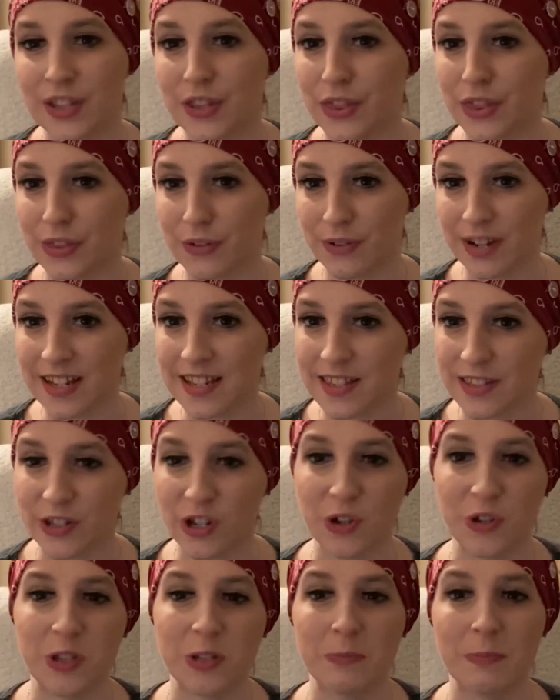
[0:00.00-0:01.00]
three
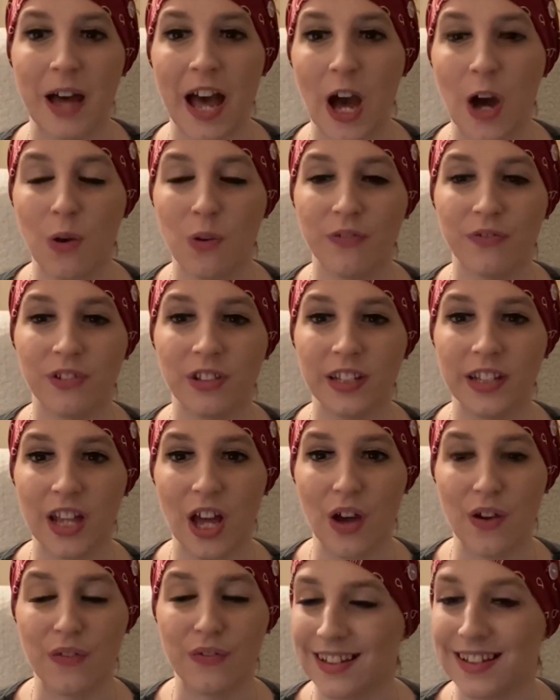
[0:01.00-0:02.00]
stones powerful
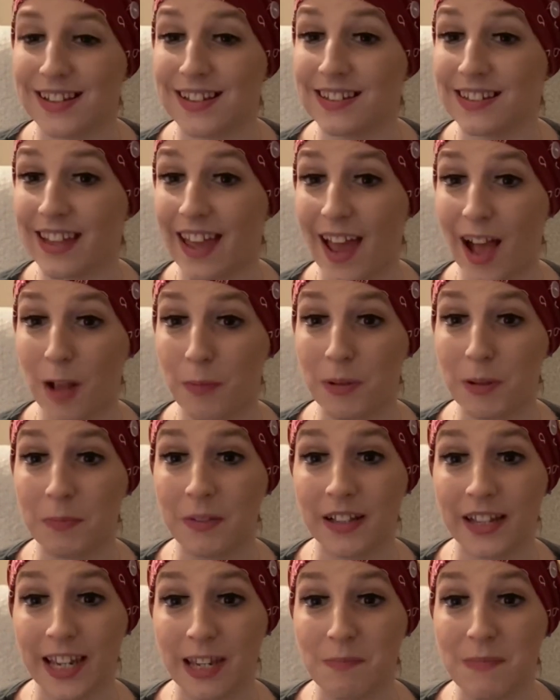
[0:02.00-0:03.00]
enough to help him
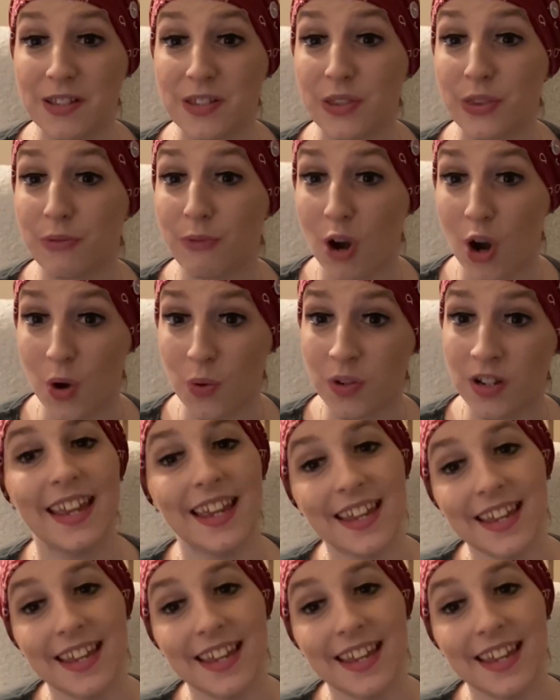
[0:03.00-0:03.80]
claim his throne,